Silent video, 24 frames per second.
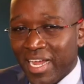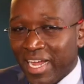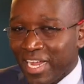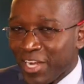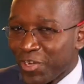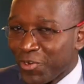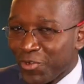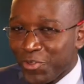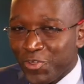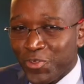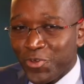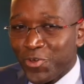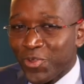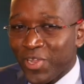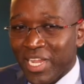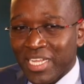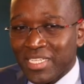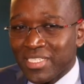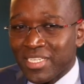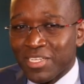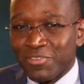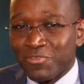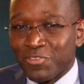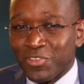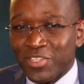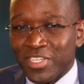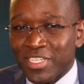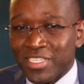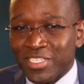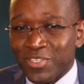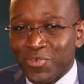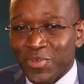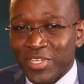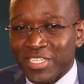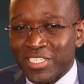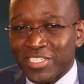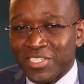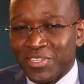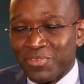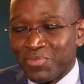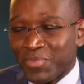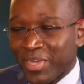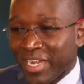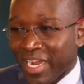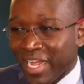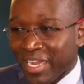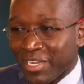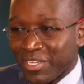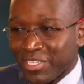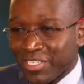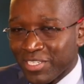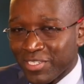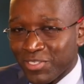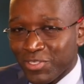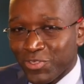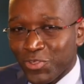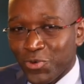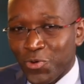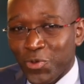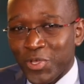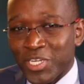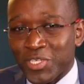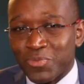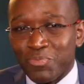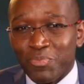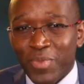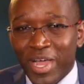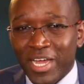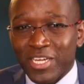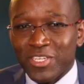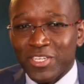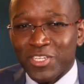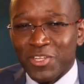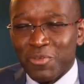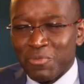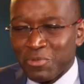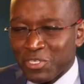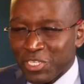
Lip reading: I know you're all asking for this question, but I'll throw it back to you.